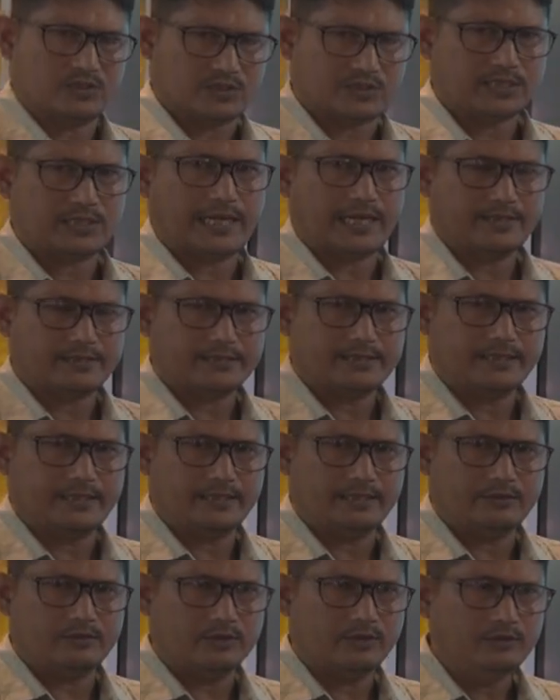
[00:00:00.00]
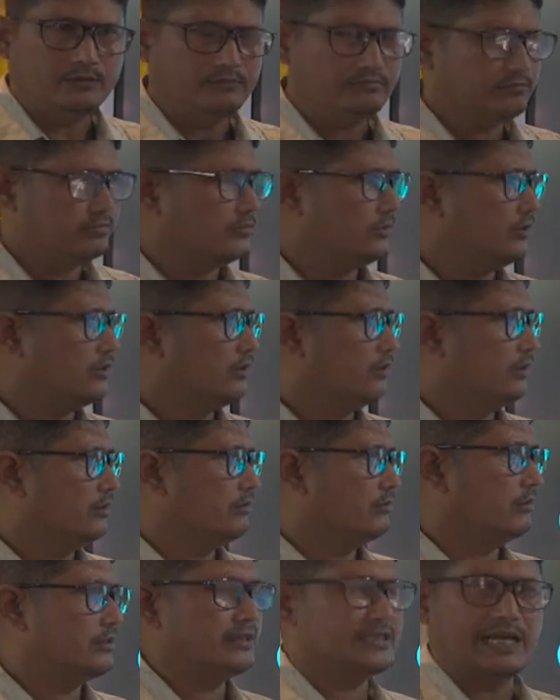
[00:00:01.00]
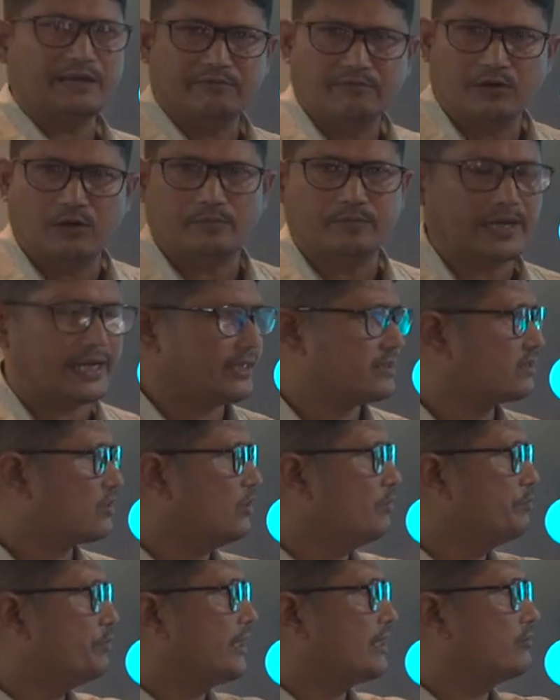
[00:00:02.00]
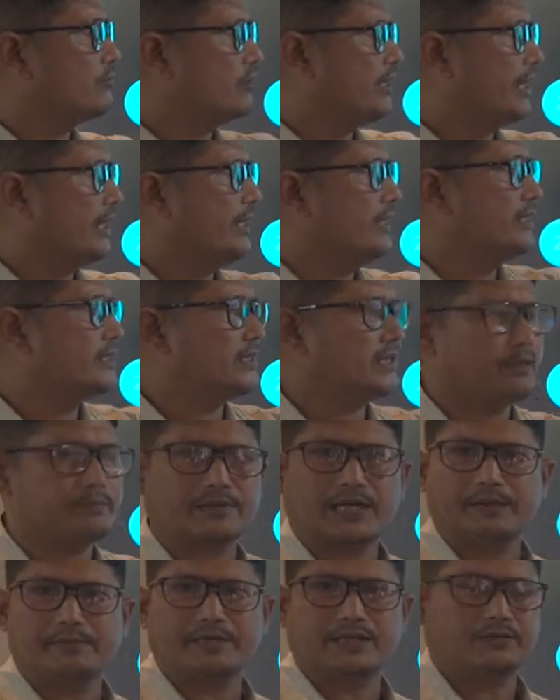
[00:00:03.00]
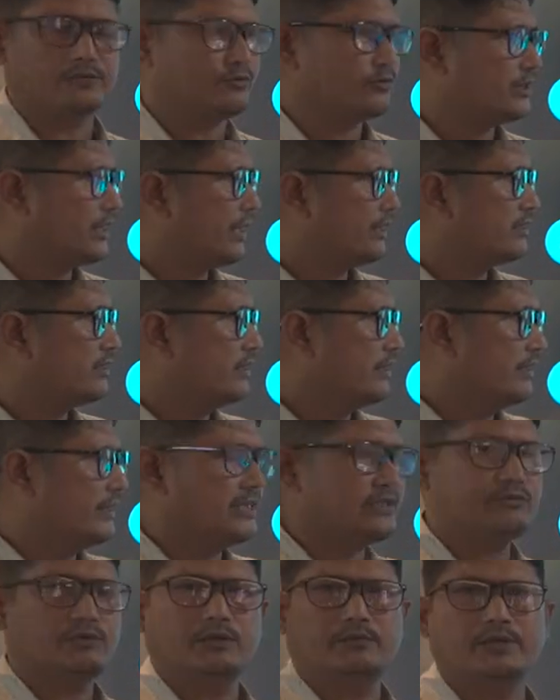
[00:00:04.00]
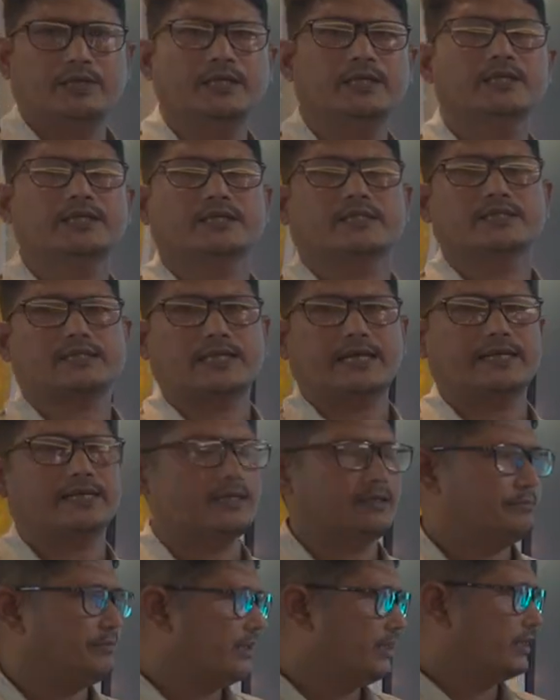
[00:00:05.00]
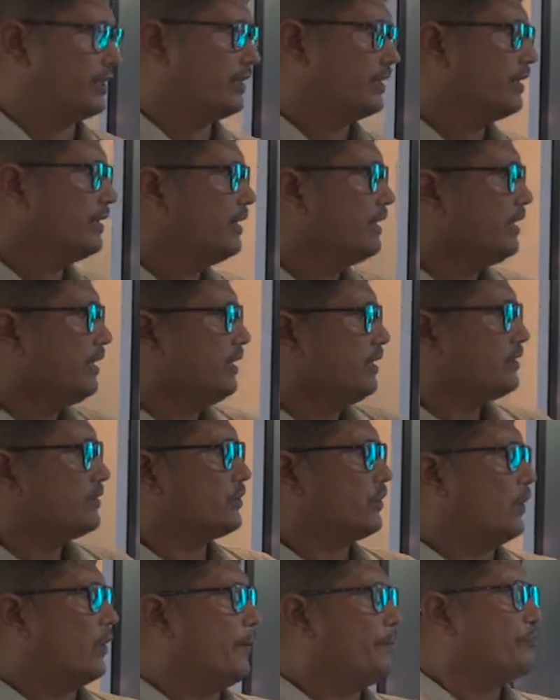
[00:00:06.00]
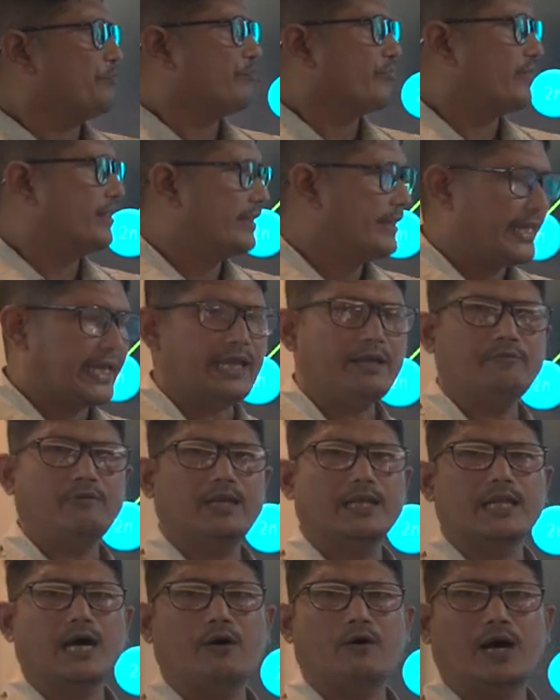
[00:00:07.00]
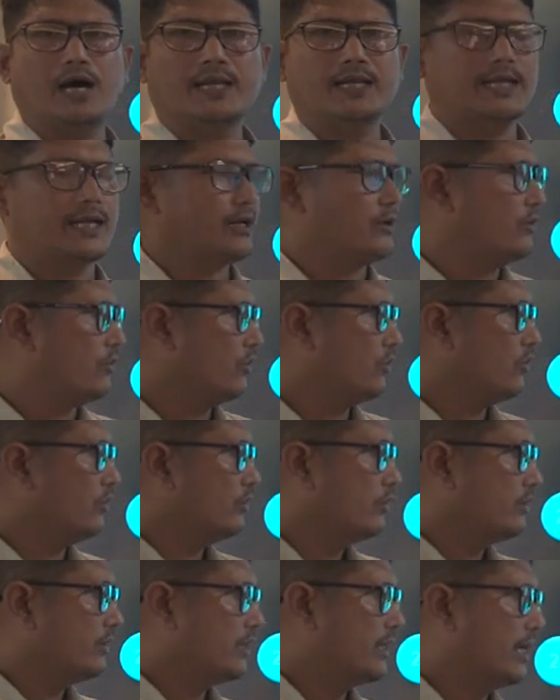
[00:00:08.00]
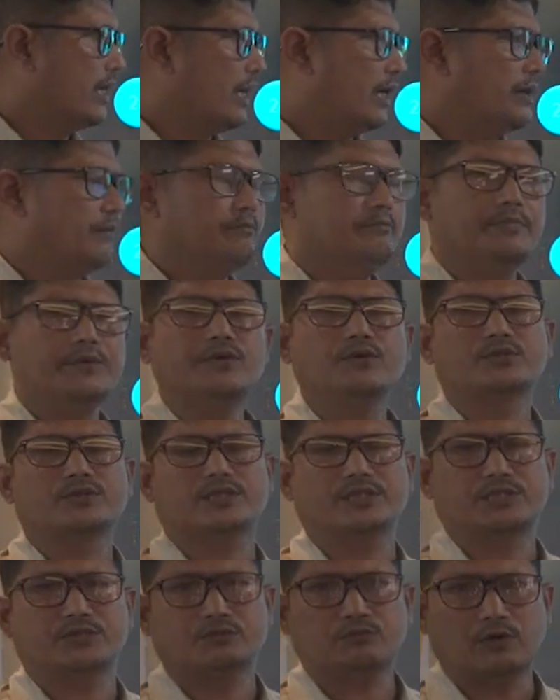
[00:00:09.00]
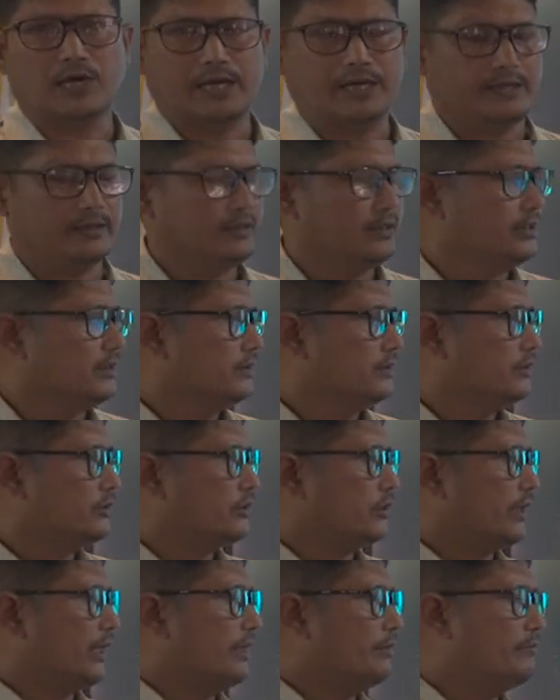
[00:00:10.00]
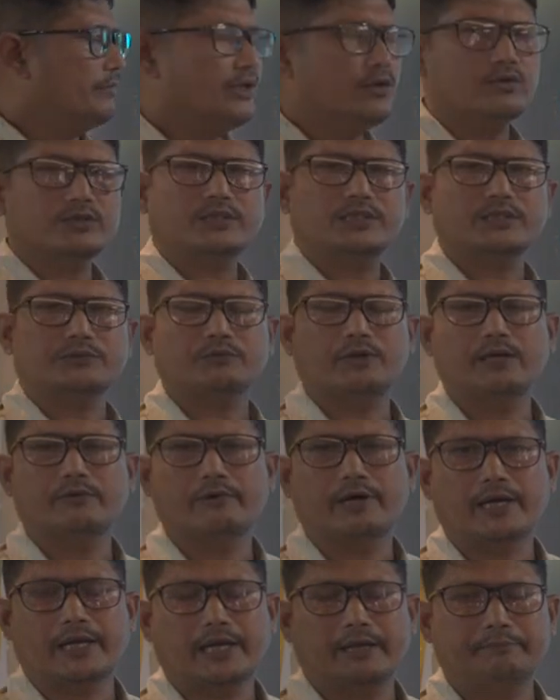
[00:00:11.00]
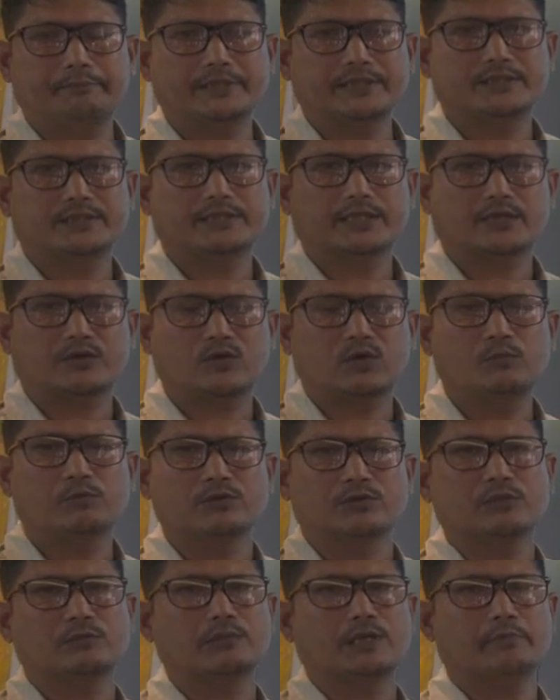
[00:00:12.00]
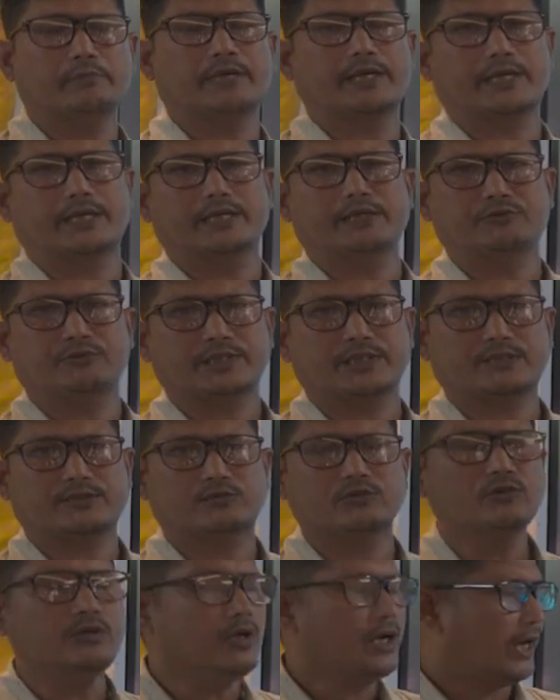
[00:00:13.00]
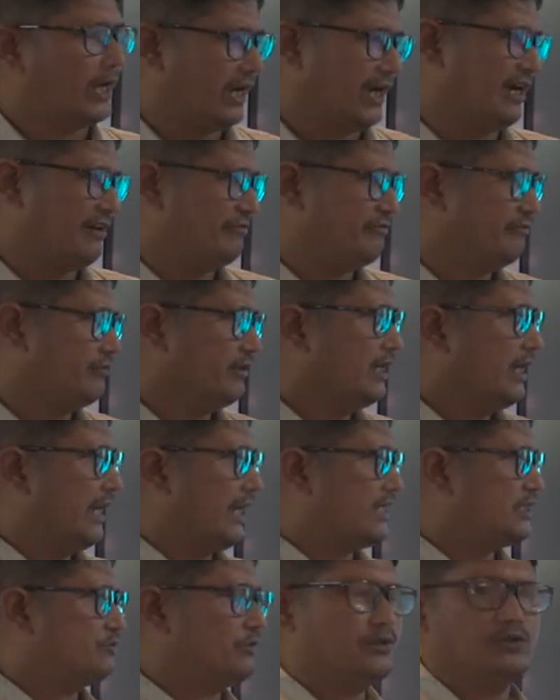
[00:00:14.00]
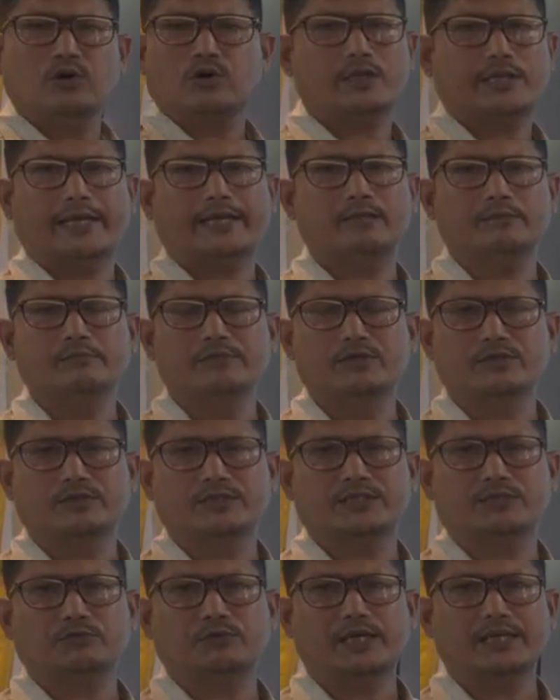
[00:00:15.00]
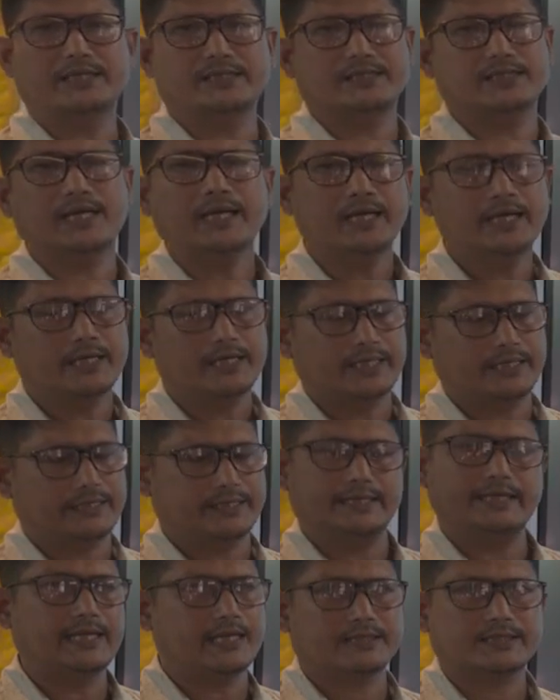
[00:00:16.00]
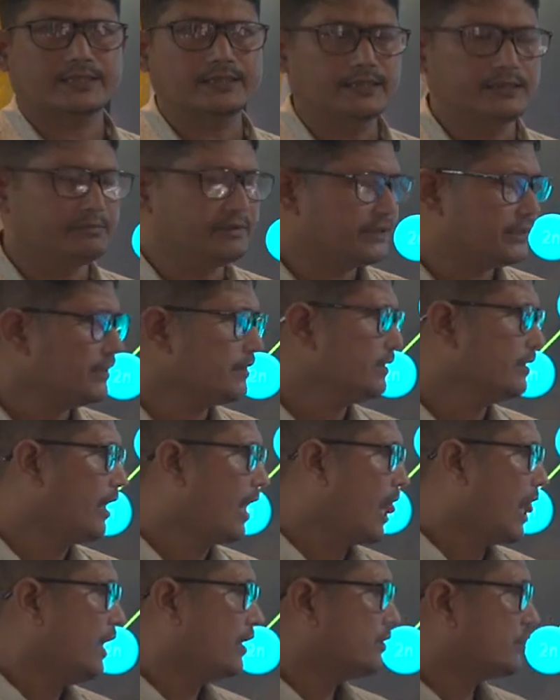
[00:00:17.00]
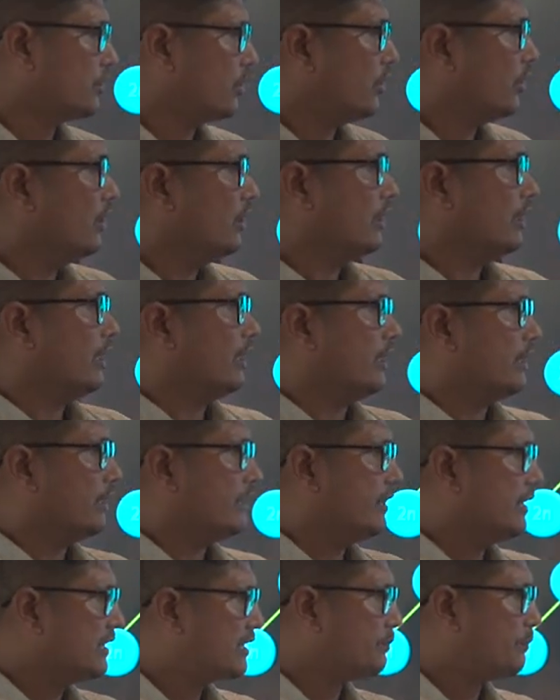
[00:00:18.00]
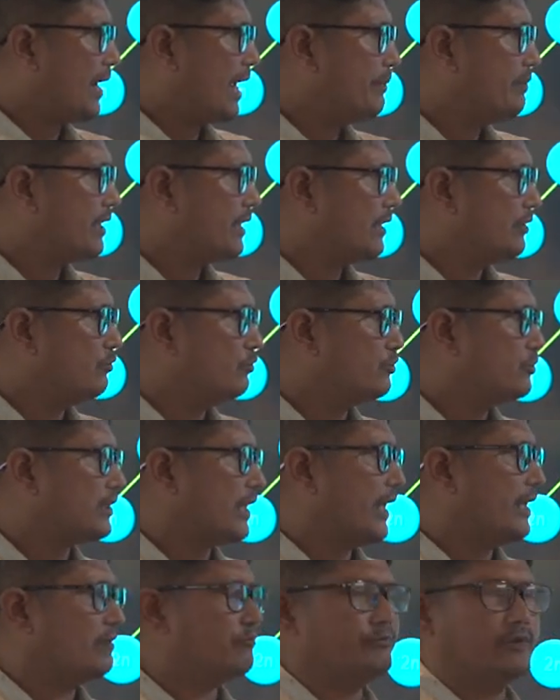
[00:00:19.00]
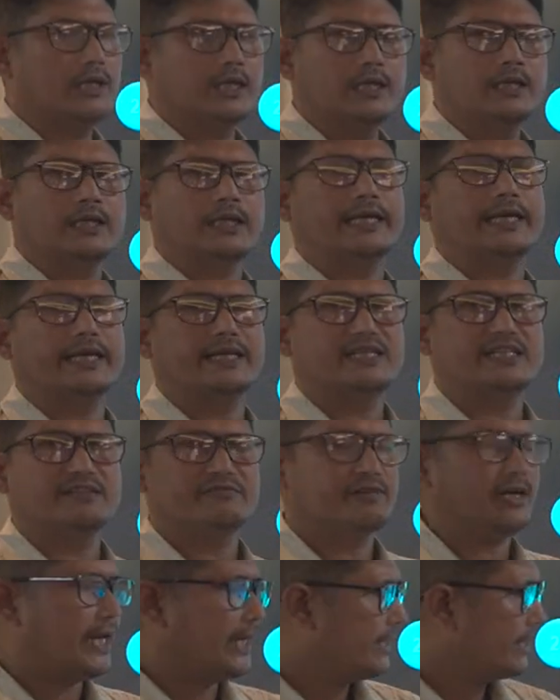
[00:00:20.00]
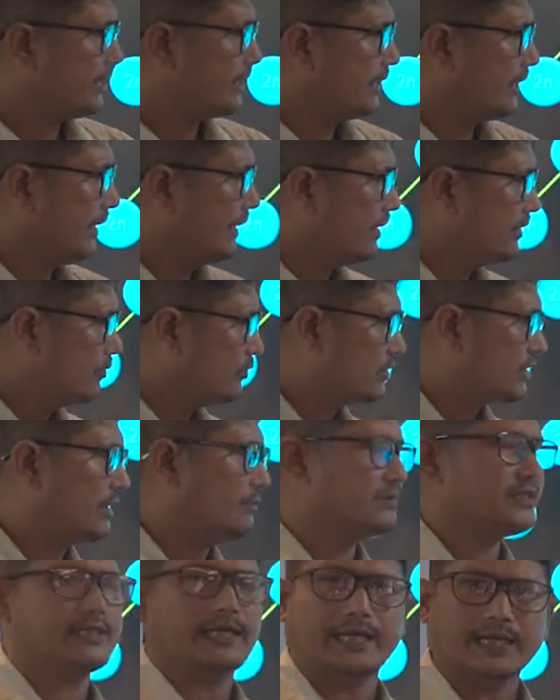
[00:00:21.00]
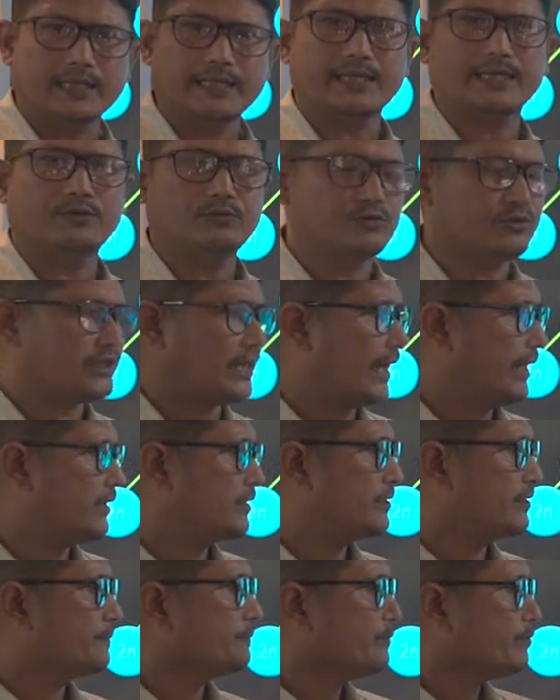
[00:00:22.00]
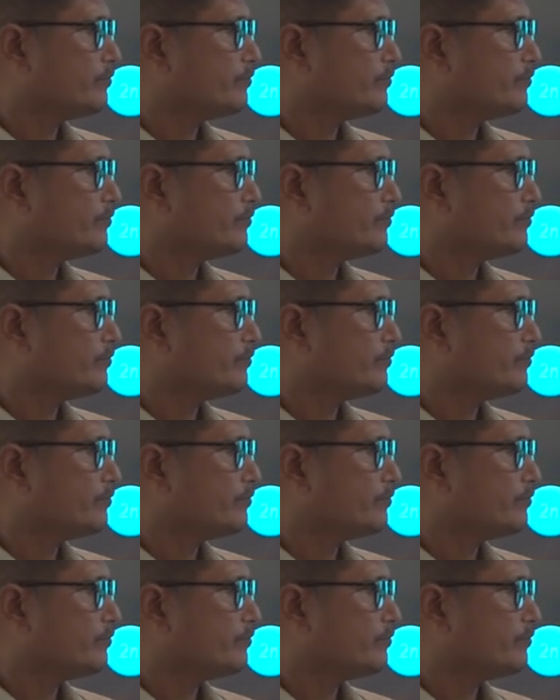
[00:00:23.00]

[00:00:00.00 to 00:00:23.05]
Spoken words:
slightly develop as compared to the initial primary oocyte. This will be slightly bigger. So they will now undergo the meiosis 1. So in meiosis 1, what happens? The chromosome number reduces to half. As we know that meiosis 1 is the reduction division. So this primary oocyte will get divided into some secondary oocytes,